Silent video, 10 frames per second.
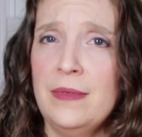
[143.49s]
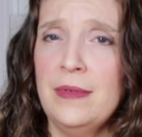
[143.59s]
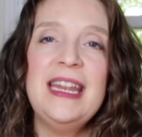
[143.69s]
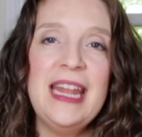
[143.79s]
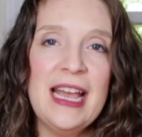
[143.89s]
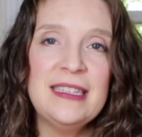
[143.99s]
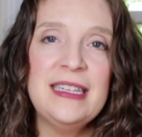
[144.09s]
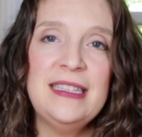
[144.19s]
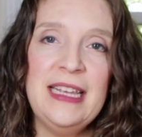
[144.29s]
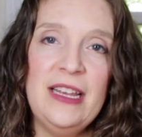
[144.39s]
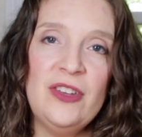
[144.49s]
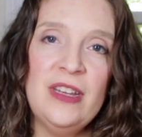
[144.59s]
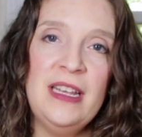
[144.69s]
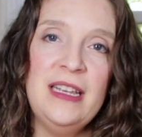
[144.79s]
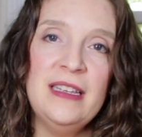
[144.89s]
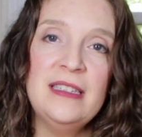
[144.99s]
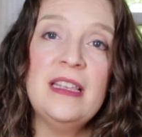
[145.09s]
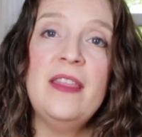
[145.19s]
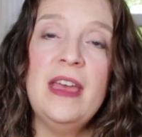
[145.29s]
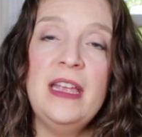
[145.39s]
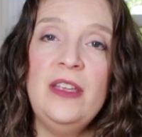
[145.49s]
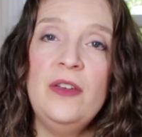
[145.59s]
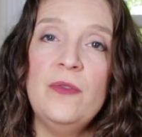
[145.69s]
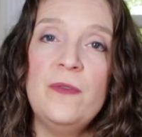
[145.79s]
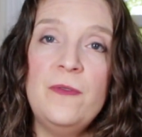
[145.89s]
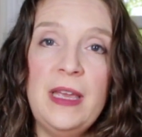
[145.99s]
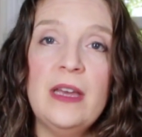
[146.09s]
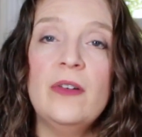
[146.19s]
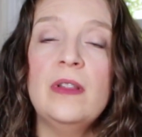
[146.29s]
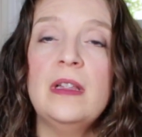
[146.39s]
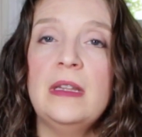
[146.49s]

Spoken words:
The next sensation is that you feel